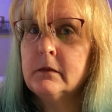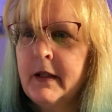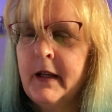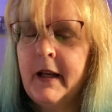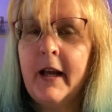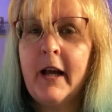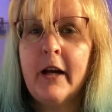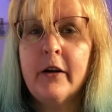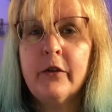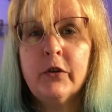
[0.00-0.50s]

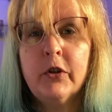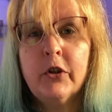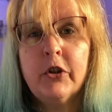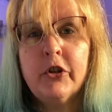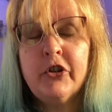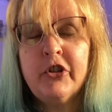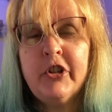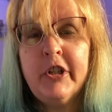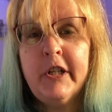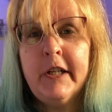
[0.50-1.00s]
However,
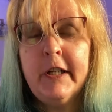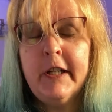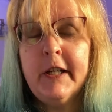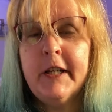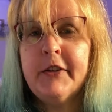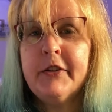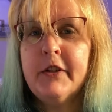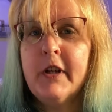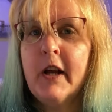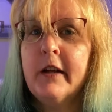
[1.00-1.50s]
she
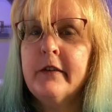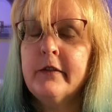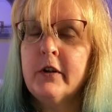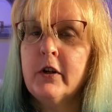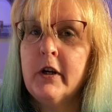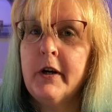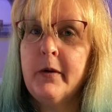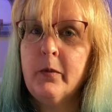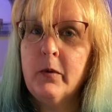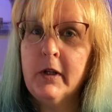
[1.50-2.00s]
is not
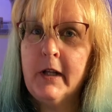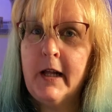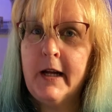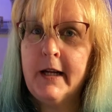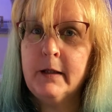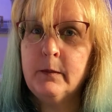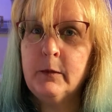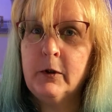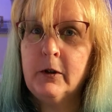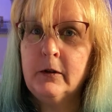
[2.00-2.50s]
very
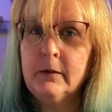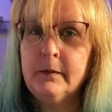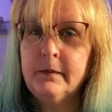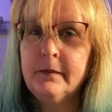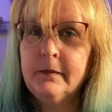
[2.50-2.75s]
reliable.